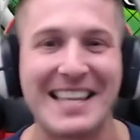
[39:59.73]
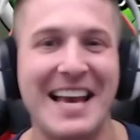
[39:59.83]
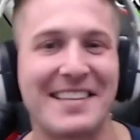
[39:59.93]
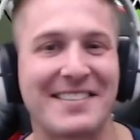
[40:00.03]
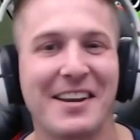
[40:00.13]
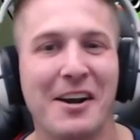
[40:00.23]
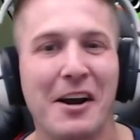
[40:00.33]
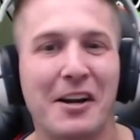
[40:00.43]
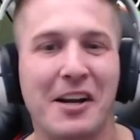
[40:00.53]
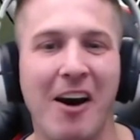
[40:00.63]
this?
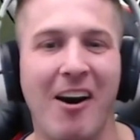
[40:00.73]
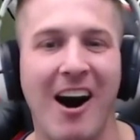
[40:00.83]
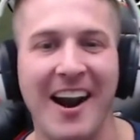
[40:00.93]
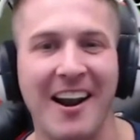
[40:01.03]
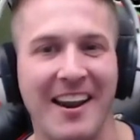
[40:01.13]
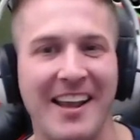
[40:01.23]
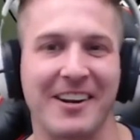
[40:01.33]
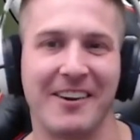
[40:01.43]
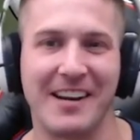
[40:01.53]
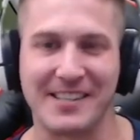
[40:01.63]
Gohan on
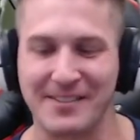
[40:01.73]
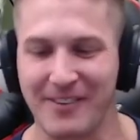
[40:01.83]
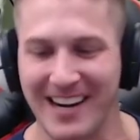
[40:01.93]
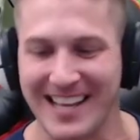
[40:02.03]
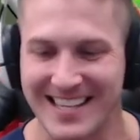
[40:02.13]
Icarus! What is